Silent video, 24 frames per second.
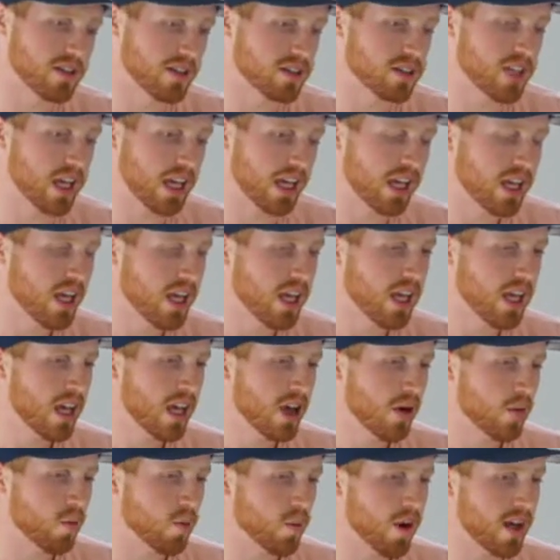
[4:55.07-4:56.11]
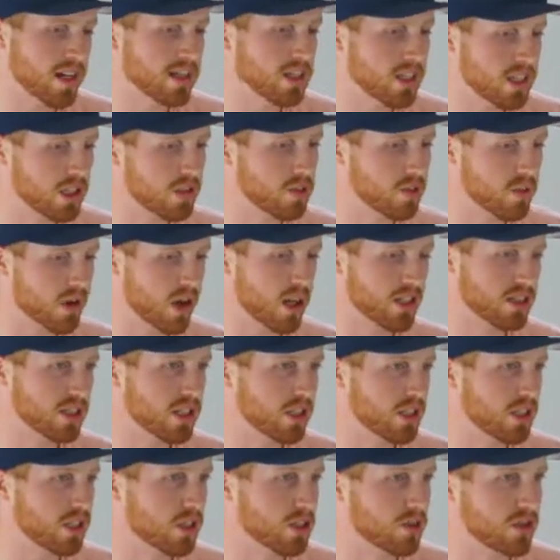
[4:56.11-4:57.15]
It's like what do you want
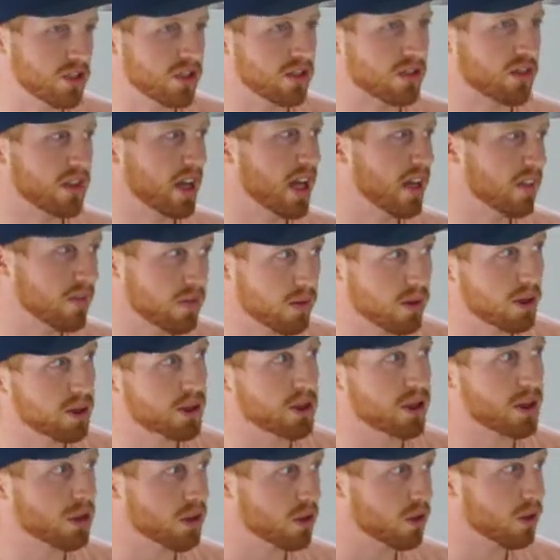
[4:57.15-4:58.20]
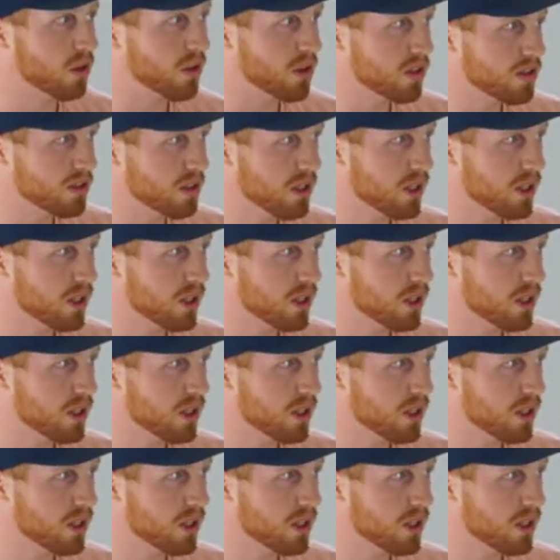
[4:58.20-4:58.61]
to do with your life? What are your goals?